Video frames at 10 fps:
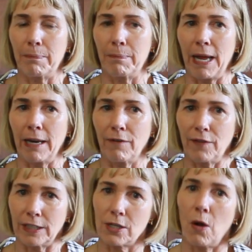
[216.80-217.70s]

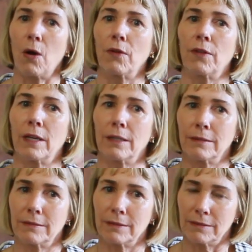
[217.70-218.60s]
benefits are
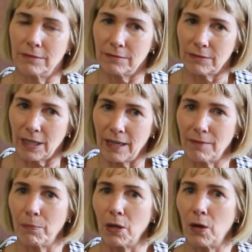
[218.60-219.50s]
that kind
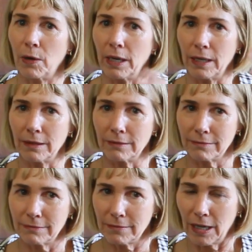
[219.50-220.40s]
of blowing
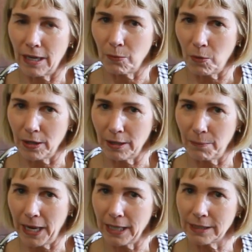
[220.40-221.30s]
unwanted
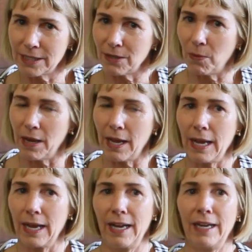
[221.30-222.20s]
pests
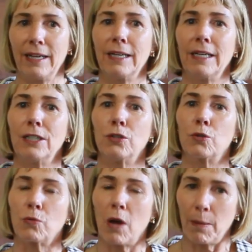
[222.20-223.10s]
away,
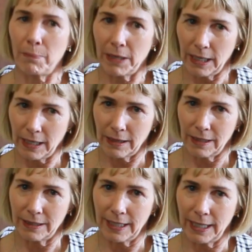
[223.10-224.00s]
dropping
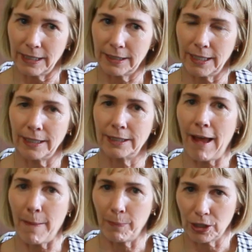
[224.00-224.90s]
the day-to-day
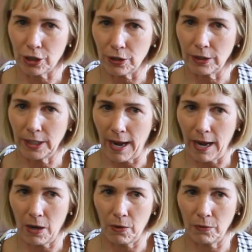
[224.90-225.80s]
temperature
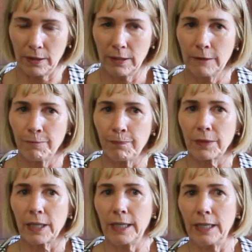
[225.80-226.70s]
down,
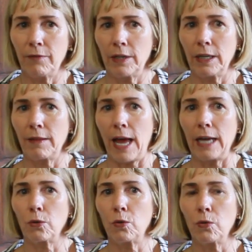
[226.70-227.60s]
giving
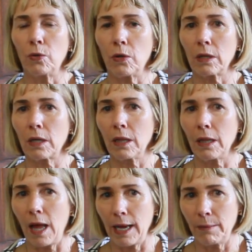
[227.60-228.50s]
that cool
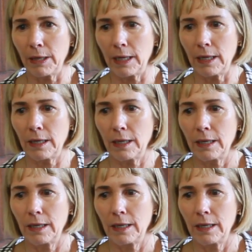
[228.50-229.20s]
climate